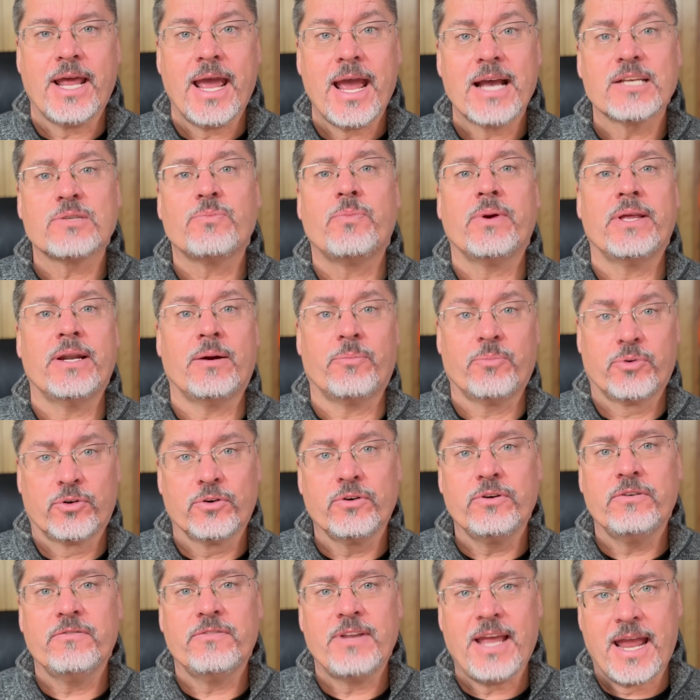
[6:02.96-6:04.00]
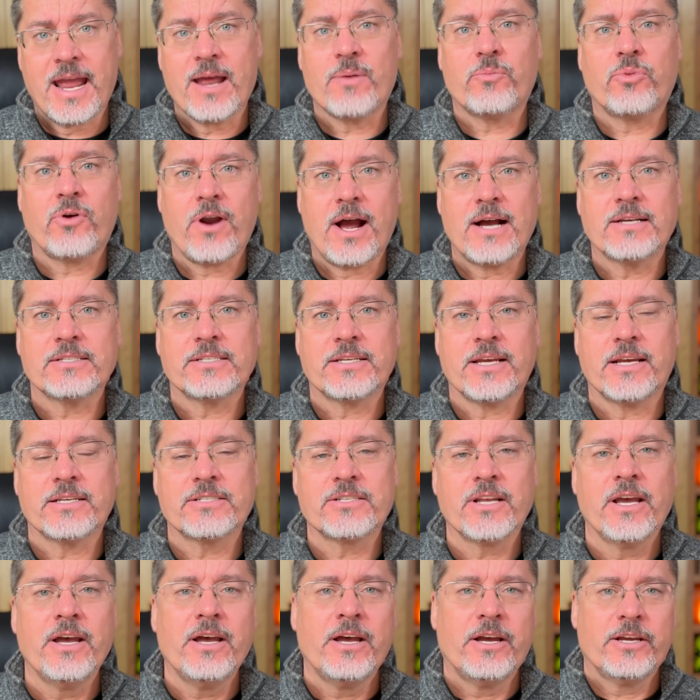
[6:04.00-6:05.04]
has been approved and
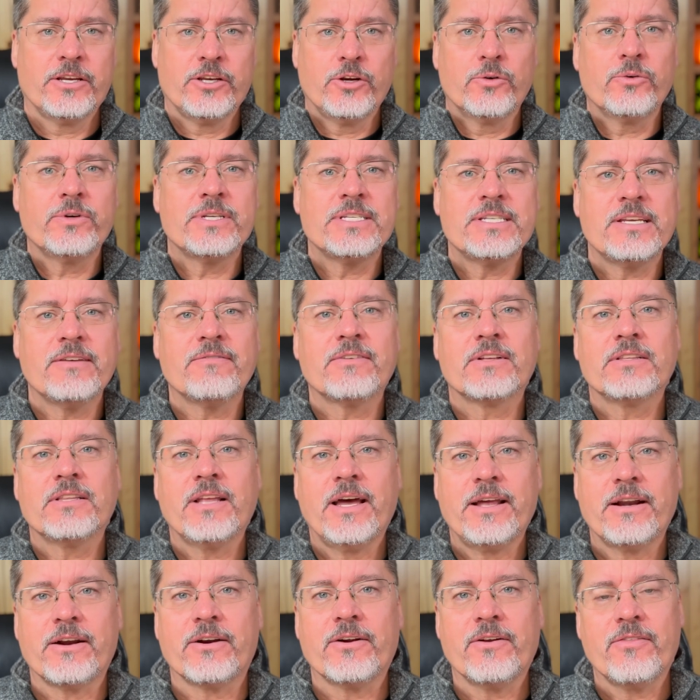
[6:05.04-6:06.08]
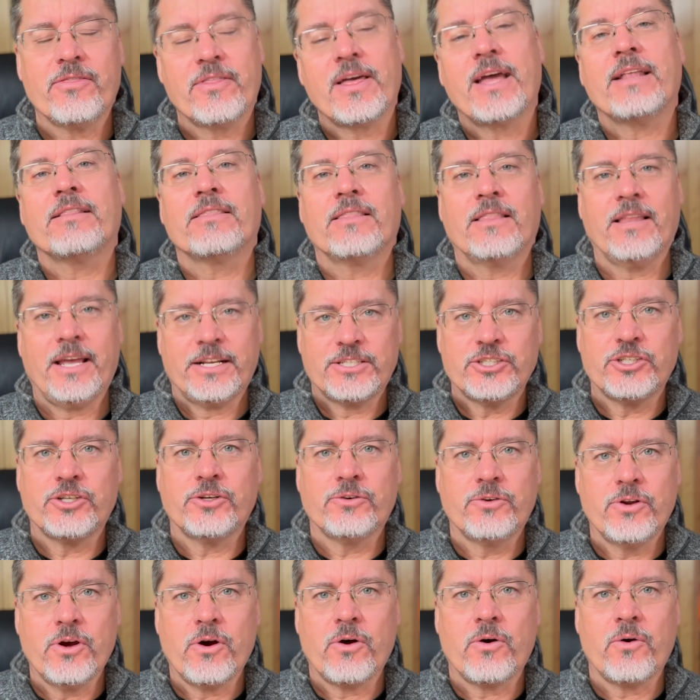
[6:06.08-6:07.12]
processed, you'll receive a letter that lets
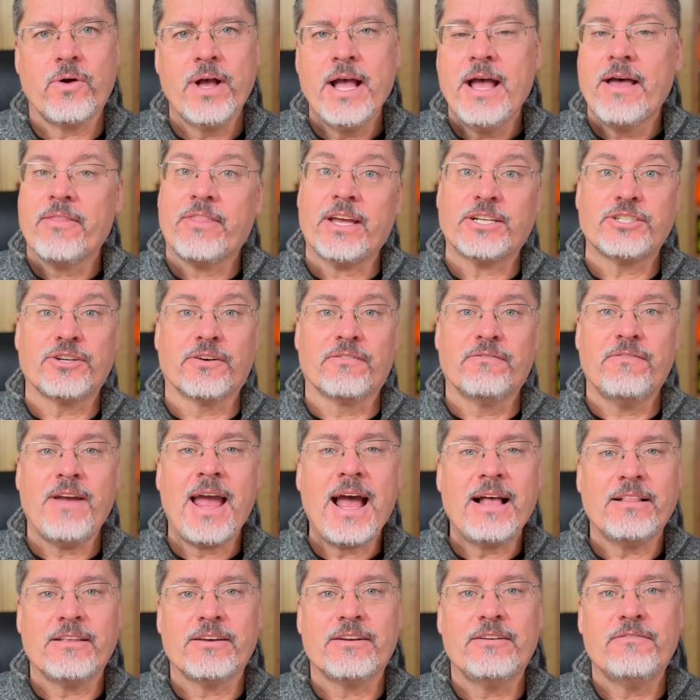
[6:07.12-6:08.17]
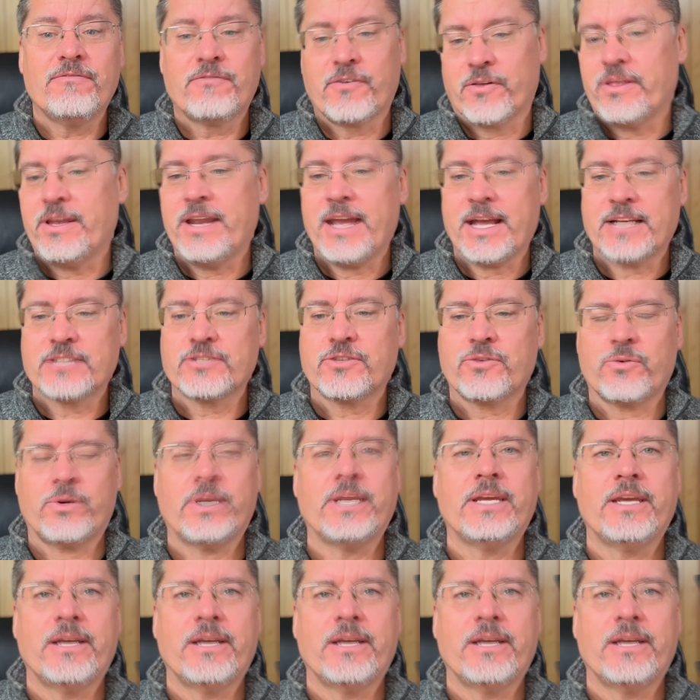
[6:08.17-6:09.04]
you know that you're valid for the next 3